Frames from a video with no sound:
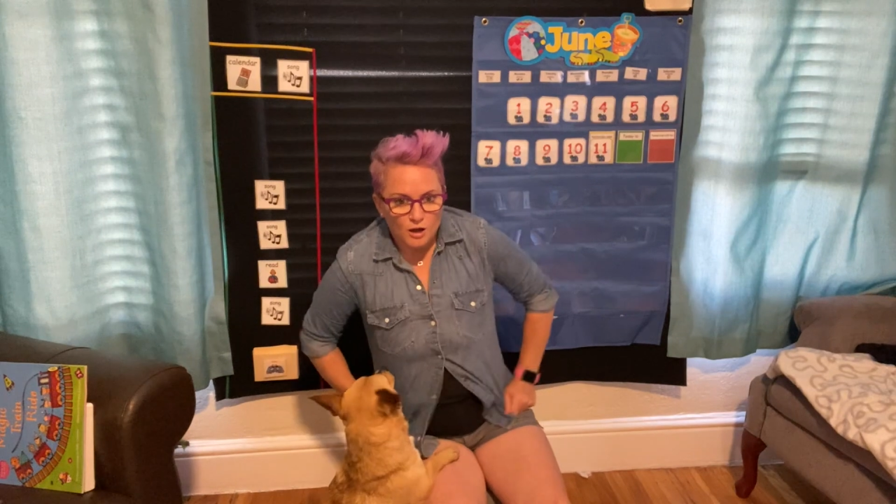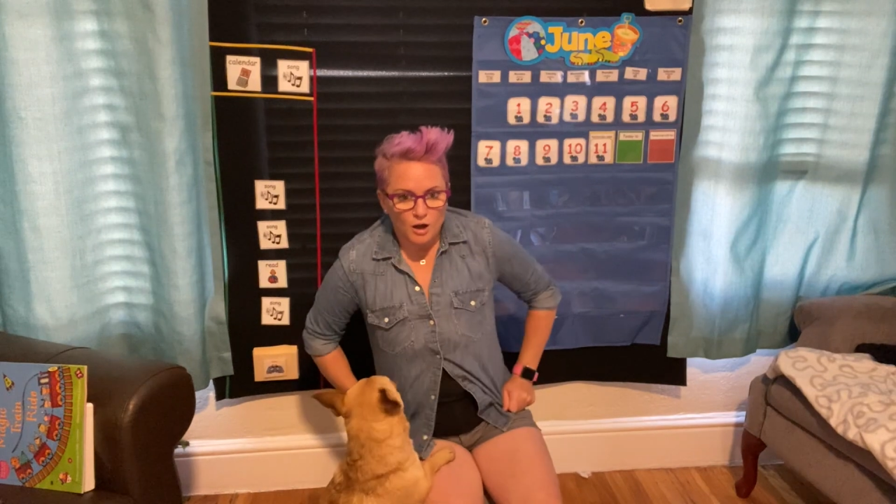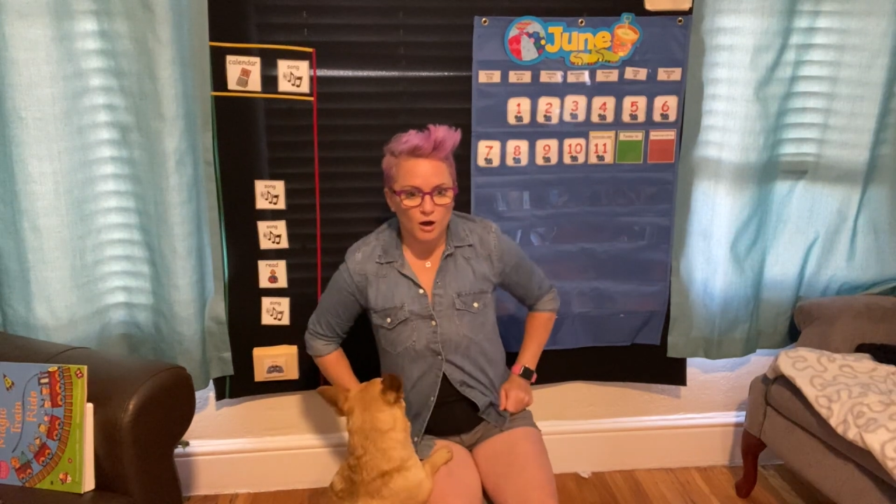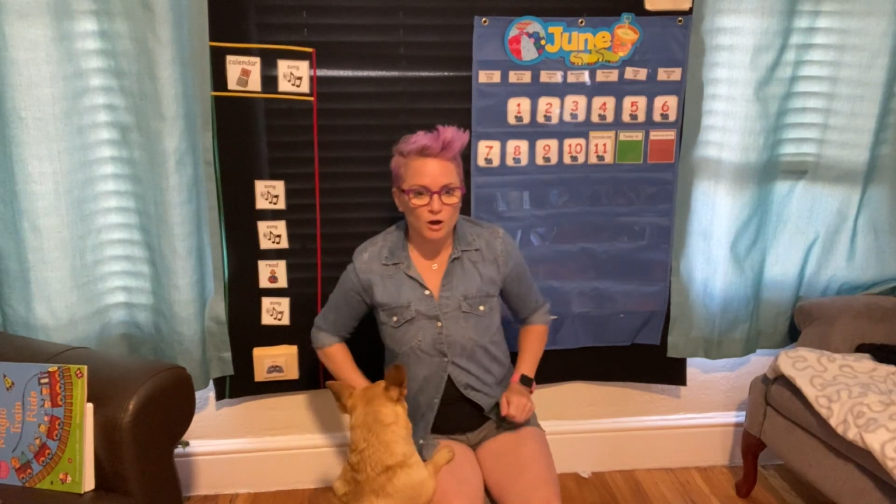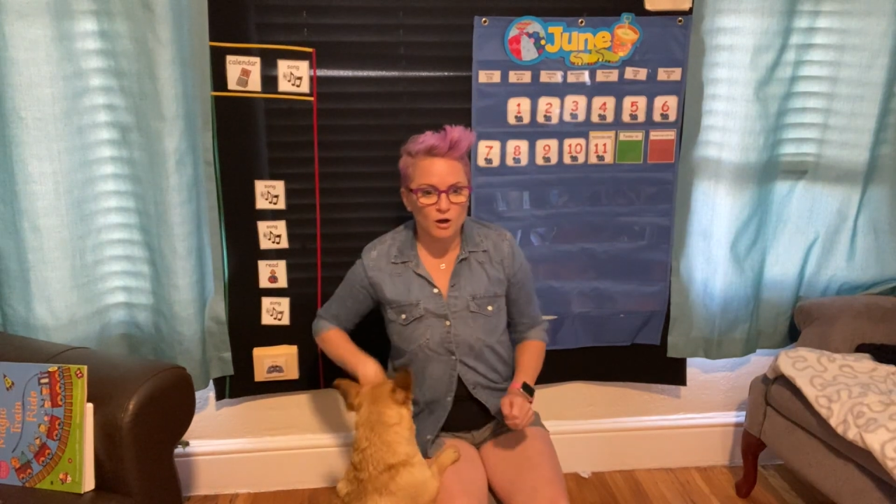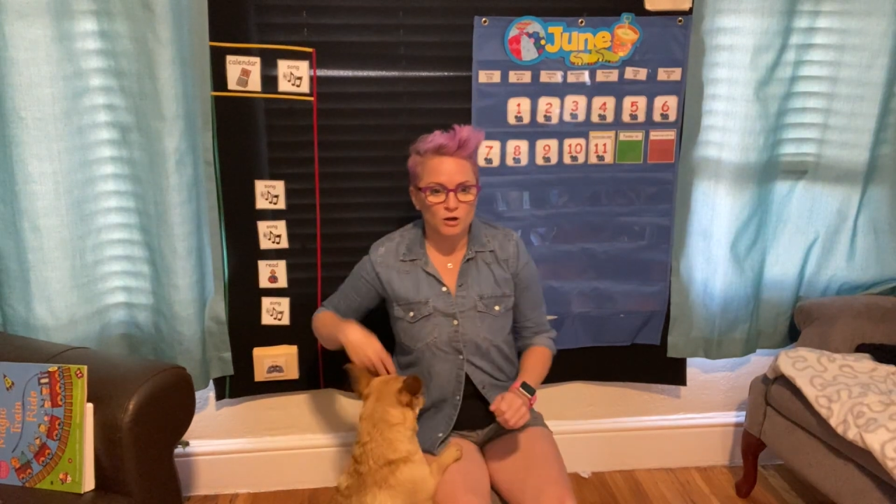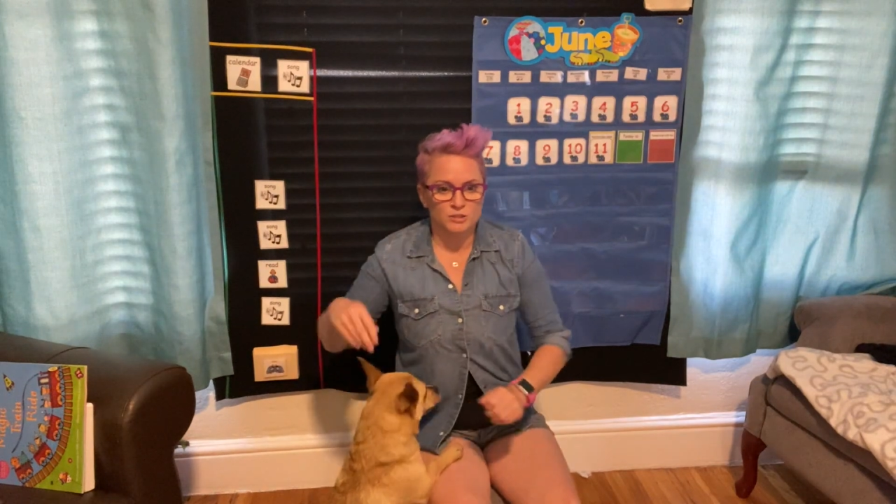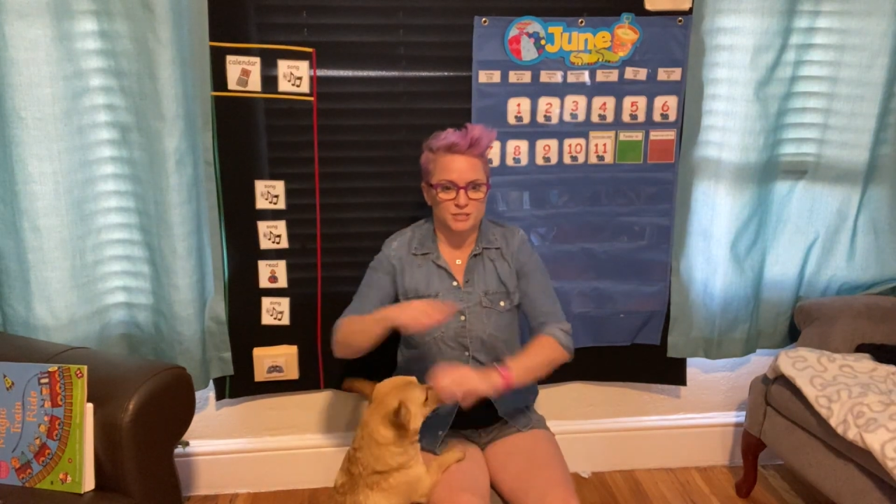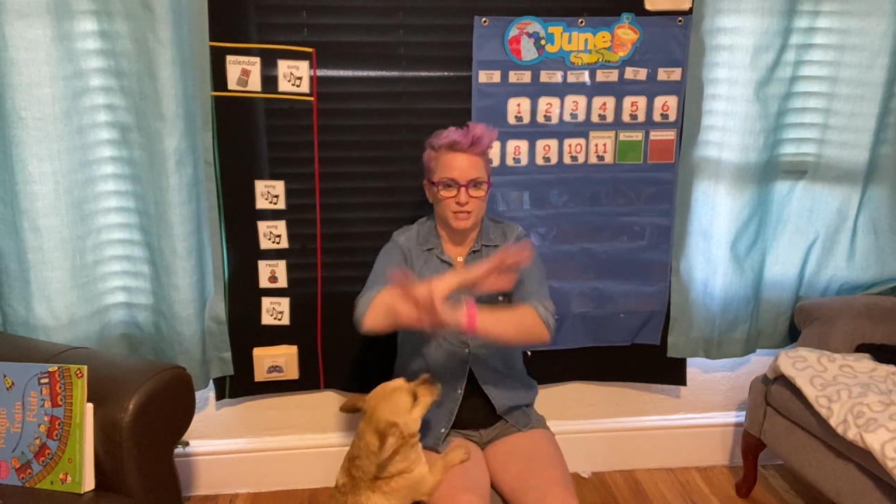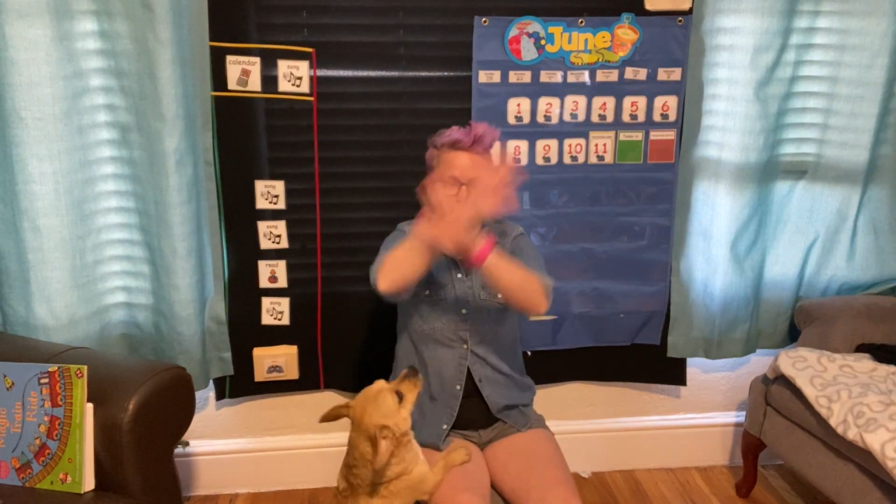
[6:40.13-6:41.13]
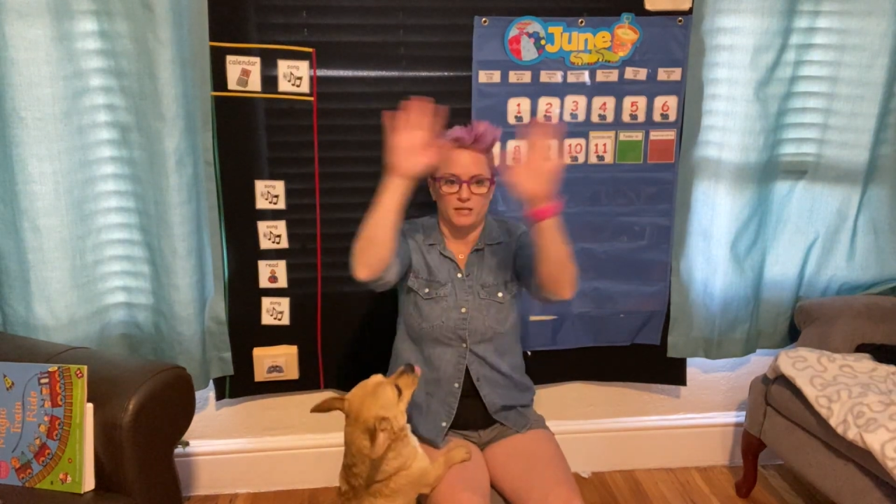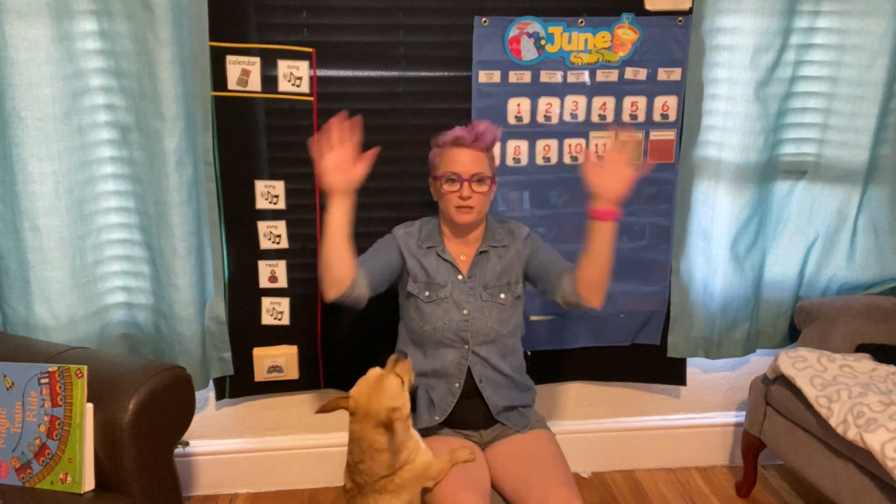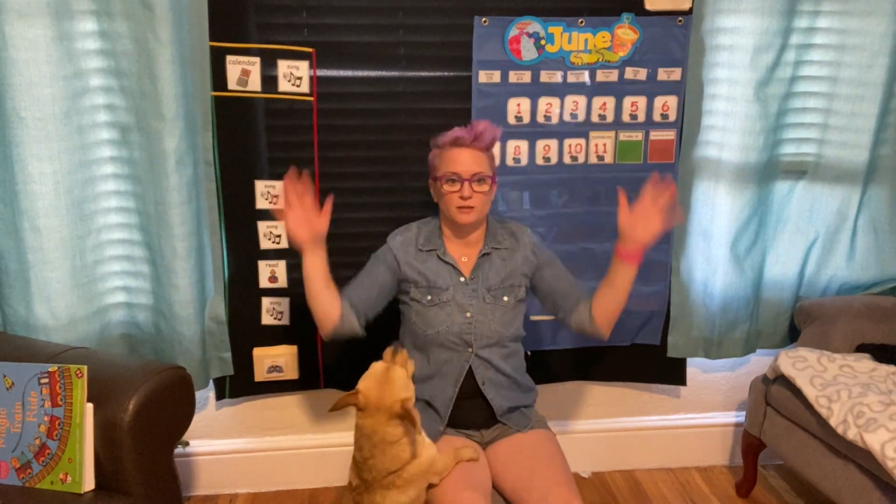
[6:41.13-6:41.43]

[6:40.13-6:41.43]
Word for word: All day